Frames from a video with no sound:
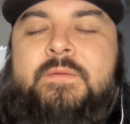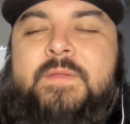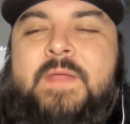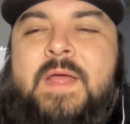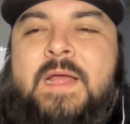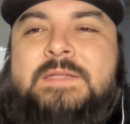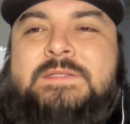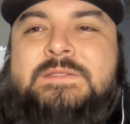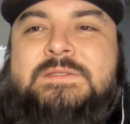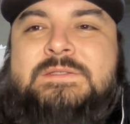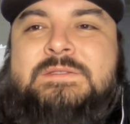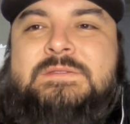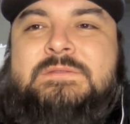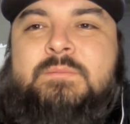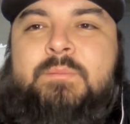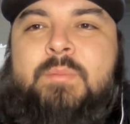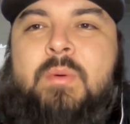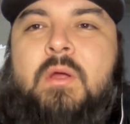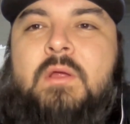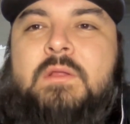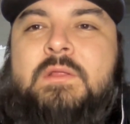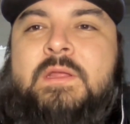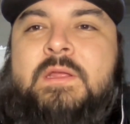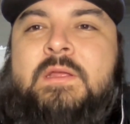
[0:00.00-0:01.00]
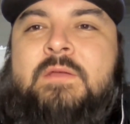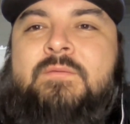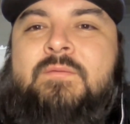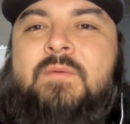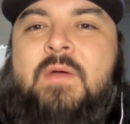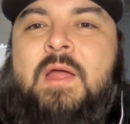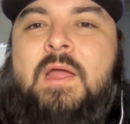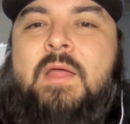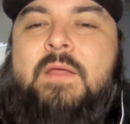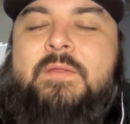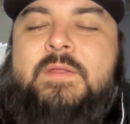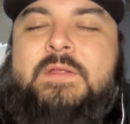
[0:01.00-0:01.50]
That's partly of
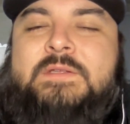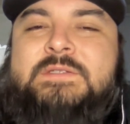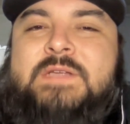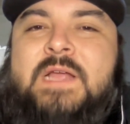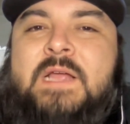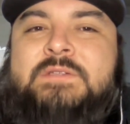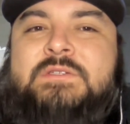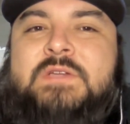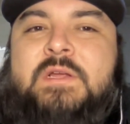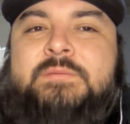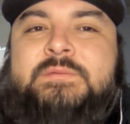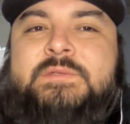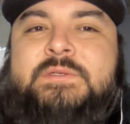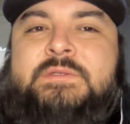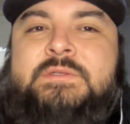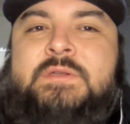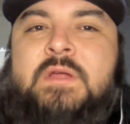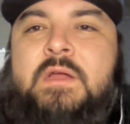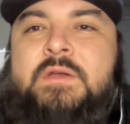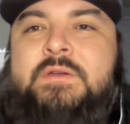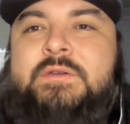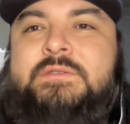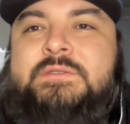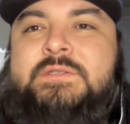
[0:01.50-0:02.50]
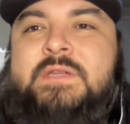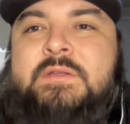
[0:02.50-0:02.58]
why these guys come to the Dodgers.